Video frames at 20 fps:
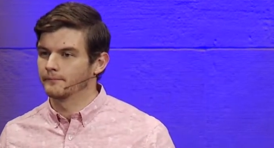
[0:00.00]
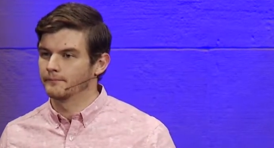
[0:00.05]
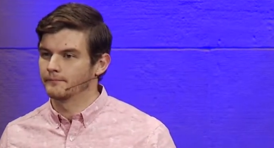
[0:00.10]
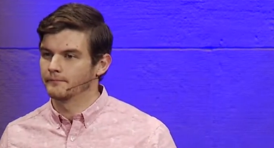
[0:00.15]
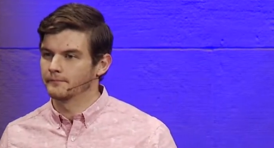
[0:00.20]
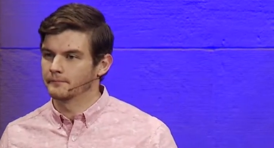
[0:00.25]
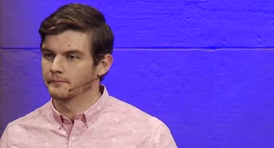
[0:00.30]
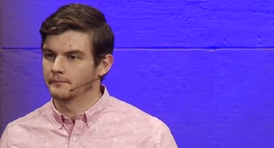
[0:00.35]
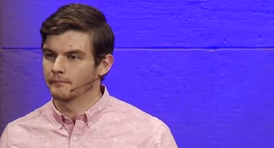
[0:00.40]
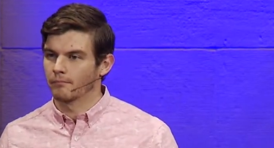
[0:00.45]

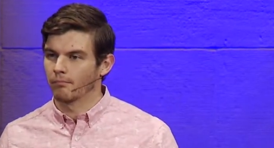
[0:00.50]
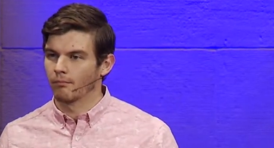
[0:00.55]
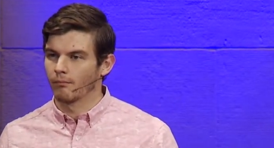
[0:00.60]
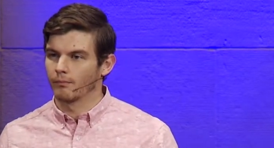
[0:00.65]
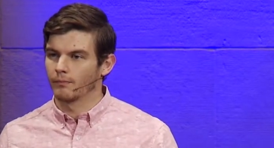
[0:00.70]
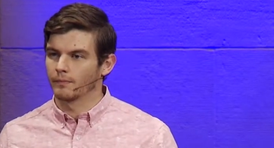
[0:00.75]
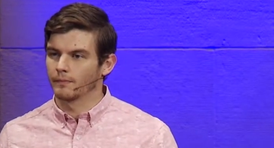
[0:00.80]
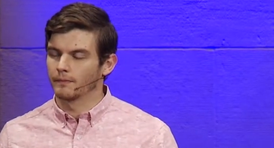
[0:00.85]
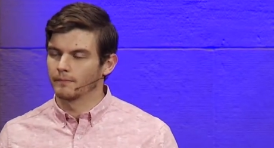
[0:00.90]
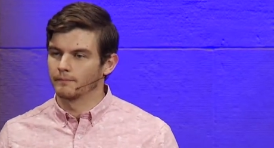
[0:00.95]

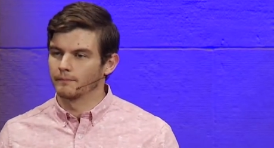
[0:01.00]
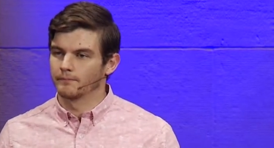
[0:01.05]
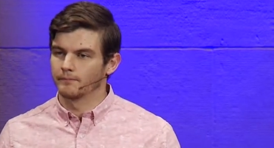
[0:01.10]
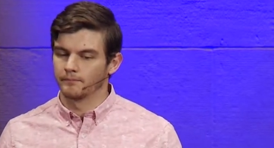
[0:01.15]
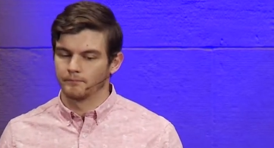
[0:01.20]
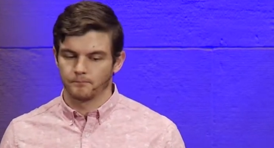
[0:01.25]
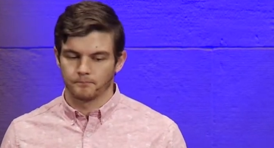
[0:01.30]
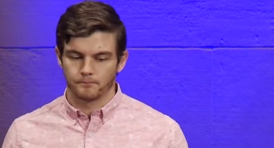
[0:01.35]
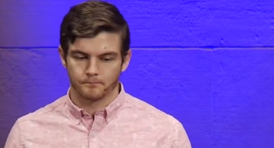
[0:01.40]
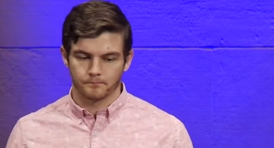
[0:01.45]

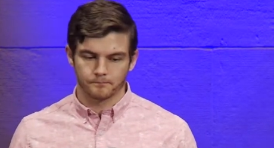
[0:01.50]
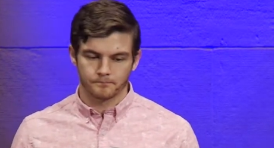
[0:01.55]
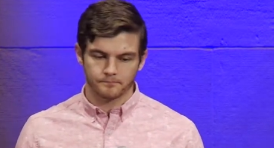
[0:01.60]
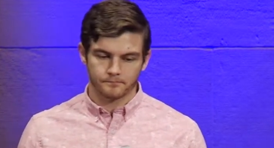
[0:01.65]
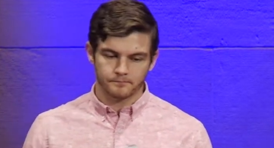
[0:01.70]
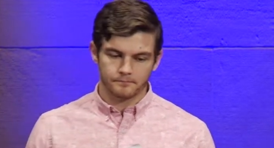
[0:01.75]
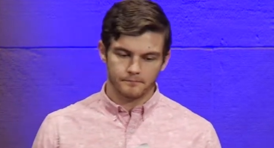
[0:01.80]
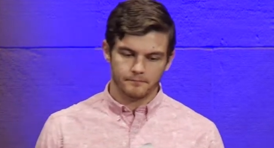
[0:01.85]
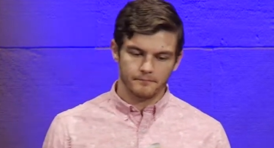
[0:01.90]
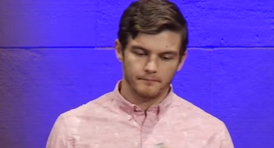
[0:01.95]

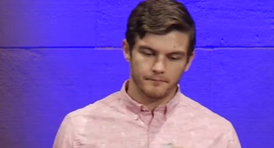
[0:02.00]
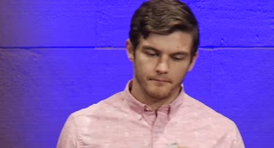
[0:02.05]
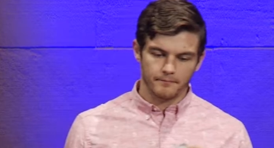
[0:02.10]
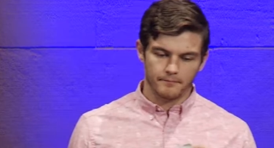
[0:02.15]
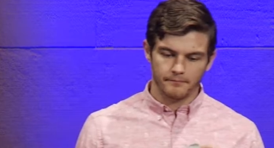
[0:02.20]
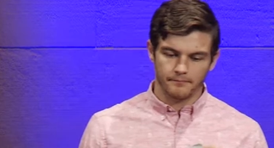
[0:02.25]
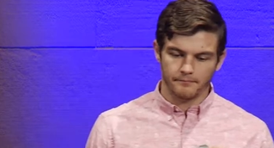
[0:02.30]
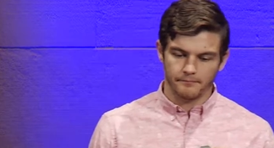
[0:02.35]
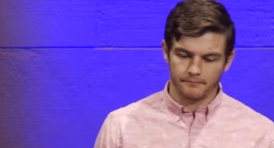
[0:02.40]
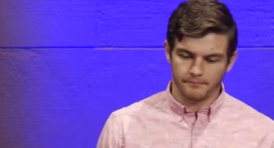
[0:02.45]

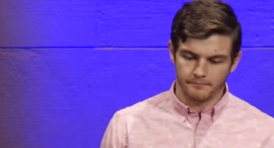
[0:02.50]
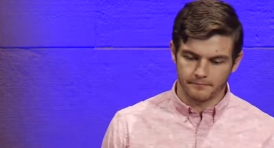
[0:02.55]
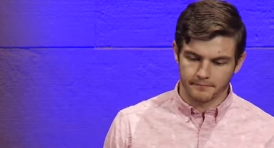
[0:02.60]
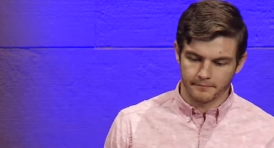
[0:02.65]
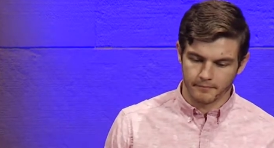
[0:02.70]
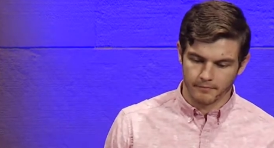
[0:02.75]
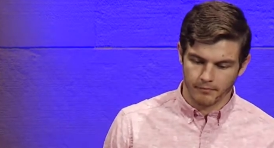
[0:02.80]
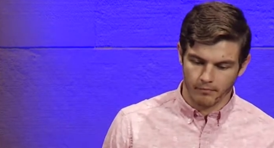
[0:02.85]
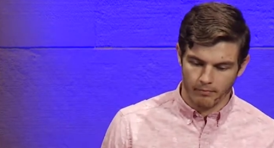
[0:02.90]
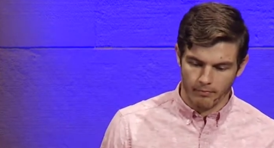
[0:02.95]

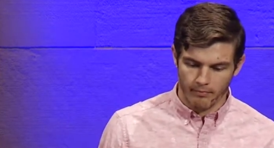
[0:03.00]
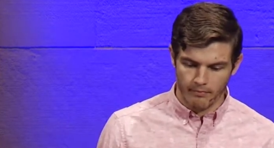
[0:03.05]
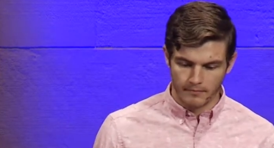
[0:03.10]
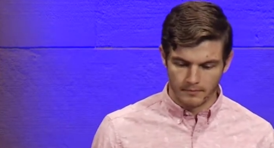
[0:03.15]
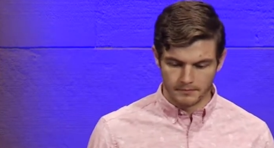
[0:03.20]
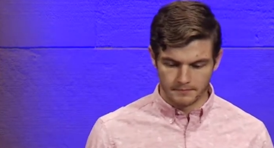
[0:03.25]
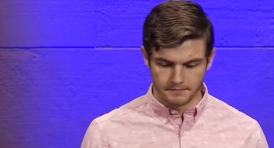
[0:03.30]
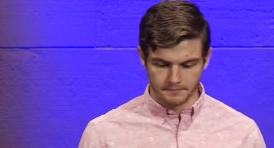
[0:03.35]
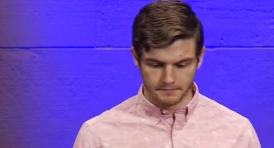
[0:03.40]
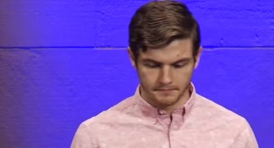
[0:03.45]

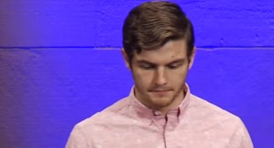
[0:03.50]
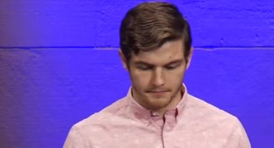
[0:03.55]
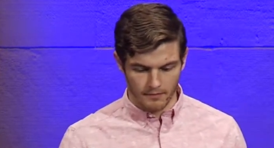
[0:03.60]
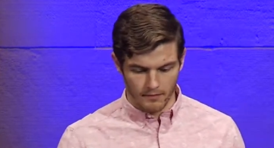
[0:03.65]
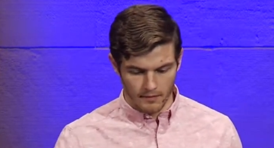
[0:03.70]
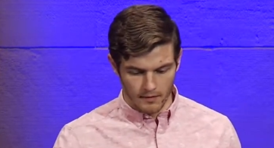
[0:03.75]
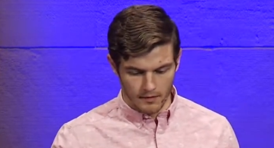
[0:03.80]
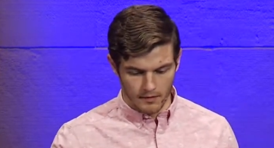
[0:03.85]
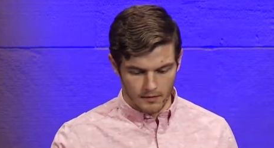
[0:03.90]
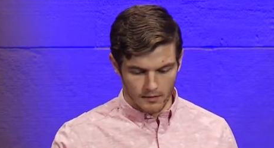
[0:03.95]

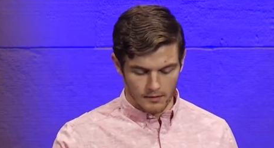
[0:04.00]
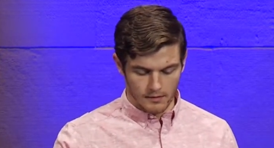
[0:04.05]
No one is speaking in this clip.